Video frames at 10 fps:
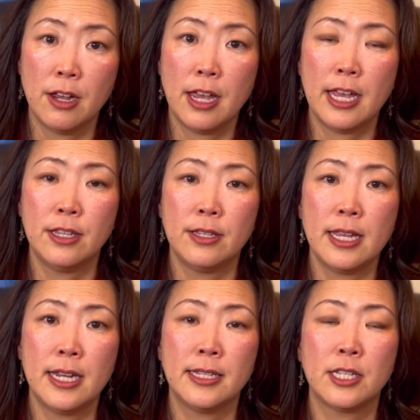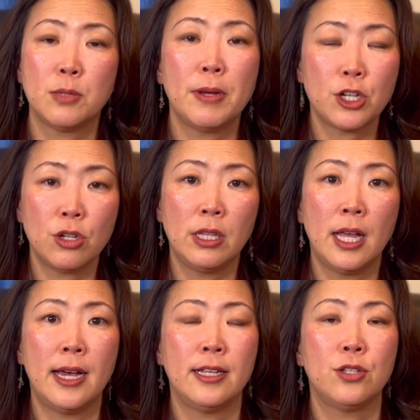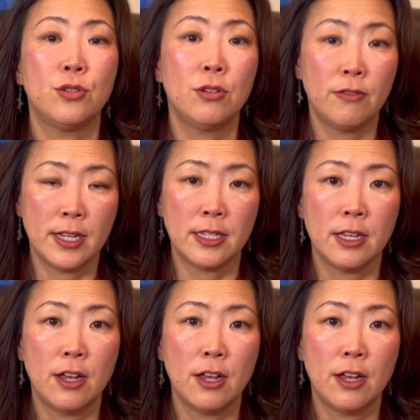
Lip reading: and it is a specialized service